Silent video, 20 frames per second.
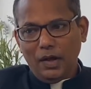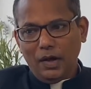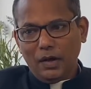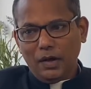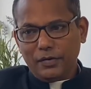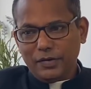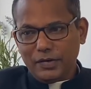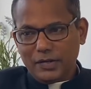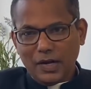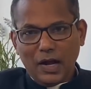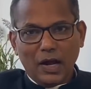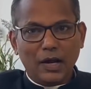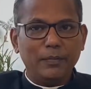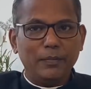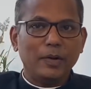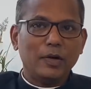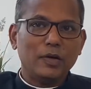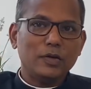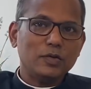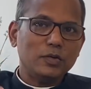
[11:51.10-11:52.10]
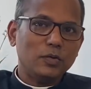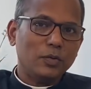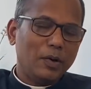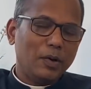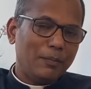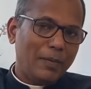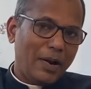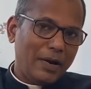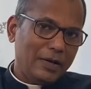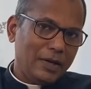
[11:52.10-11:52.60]
retired, because you
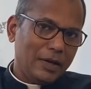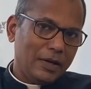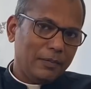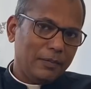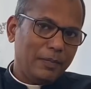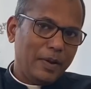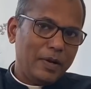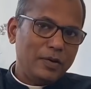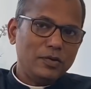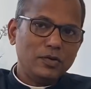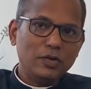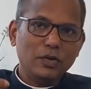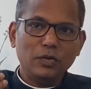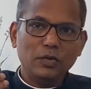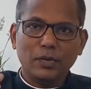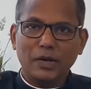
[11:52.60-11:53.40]
might get a pension,